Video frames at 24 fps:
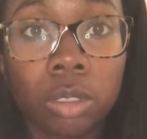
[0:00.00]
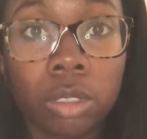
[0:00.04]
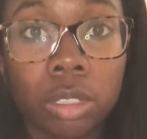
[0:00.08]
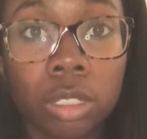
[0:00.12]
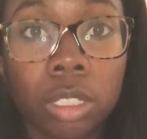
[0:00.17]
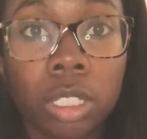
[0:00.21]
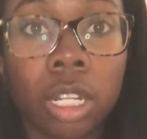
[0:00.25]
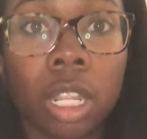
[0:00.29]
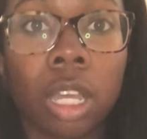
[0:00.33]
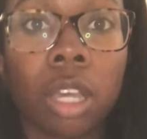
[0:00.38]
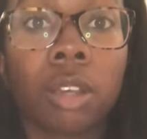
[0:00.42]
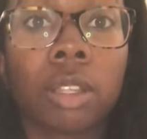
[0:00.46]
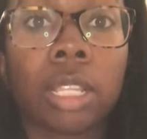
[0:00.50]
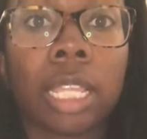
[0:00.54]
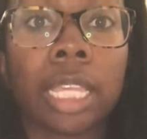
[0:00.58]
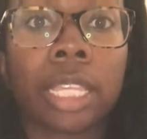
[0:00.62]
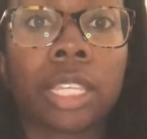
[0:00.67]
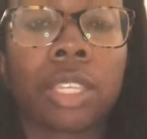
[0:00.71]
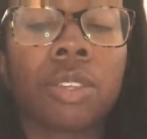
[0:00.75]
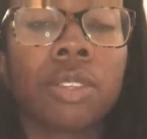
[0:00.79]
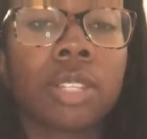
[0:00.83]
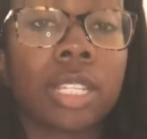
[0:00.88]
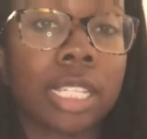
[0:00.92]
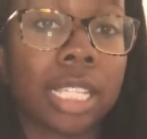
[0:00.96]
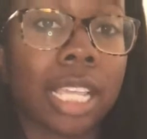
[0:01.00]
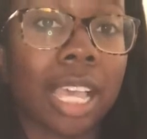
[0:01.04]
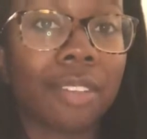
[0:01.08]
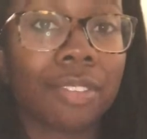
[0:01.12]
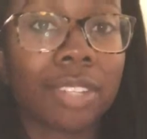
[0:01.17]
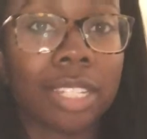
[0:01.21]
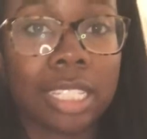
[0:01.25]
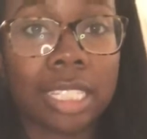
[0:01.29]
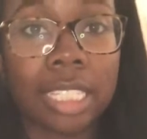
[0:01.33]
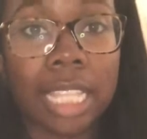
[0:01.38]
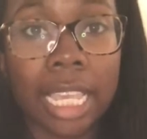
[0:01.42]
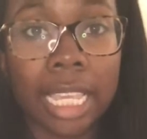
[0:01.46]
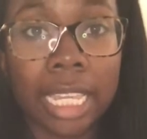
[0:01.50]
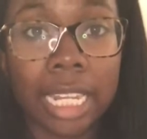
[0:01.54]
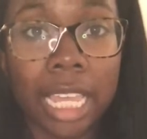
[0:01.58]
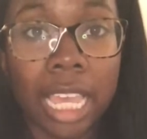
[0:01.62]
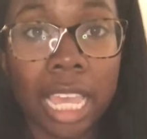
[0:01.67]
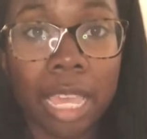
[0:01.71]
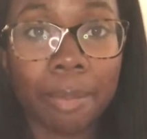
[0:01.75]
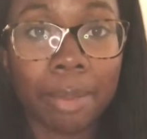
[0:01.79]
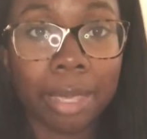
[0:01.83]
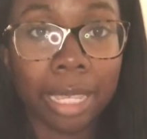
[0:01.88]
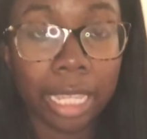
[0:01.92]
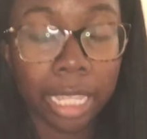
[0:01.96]
You know, like, you just have to say a
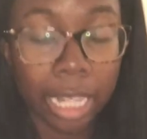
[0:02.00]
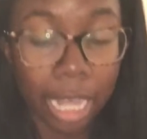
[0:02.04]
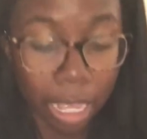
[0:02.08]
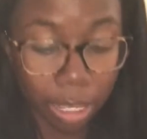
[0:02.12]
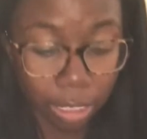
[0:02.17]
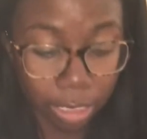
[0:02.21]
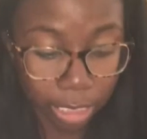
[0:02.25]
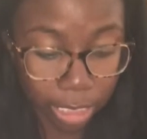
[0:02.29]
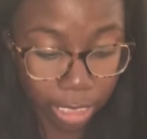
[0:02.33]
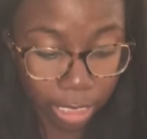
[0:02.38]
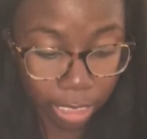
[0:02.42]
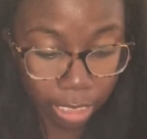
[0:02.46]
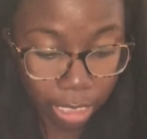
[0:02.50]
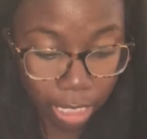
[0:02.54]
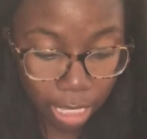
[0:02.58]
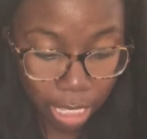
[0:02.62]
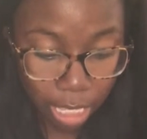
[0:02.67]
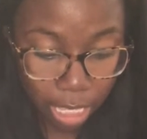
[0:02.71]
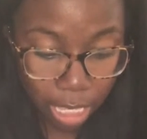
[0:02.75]
name and get out there.